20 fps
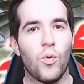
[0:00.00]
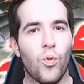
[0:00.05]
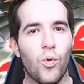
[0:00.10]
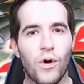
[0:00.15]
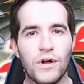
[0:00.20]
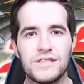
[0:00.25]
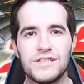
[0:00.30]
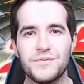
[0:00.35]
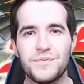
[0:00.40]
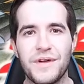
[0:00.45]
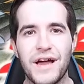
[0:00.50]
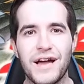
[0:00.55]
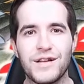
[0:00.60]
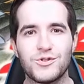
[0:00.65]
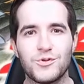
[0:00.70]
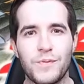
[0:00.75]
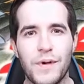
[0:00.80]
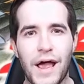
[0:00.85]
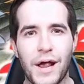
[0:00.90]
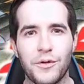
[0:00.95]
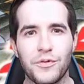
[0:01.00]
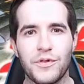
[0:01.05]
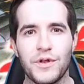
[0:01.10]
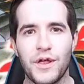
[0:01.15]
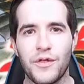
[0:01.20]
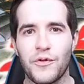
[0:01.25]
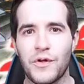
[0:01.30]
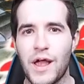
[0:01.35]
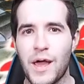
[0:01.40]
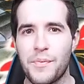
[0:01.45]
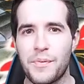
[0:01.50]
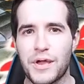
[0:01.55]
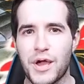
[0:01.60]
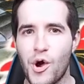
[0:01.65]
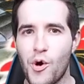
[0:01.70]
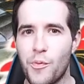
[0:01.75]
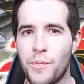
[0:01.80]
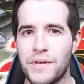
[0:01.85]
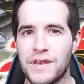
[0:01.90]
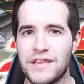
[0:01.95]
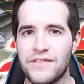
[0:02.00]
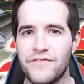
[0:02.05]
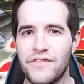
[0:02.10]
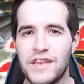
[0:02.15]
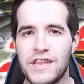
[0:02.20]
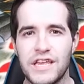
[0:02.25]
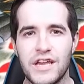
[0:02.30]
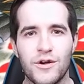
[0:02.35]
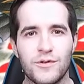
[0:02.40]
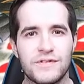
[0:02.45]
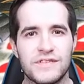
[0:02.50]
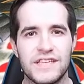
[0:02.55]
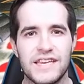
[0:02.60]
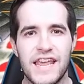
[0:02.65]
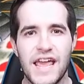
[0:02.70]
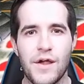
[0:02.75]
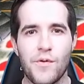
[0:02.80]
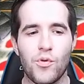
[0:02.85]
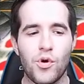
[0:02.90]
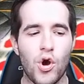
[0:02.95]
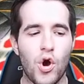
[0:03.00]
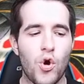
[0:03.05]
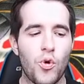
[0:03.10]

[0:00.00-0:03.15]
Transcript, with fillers: What's up, guys? We're back with another epic opening video. Today we're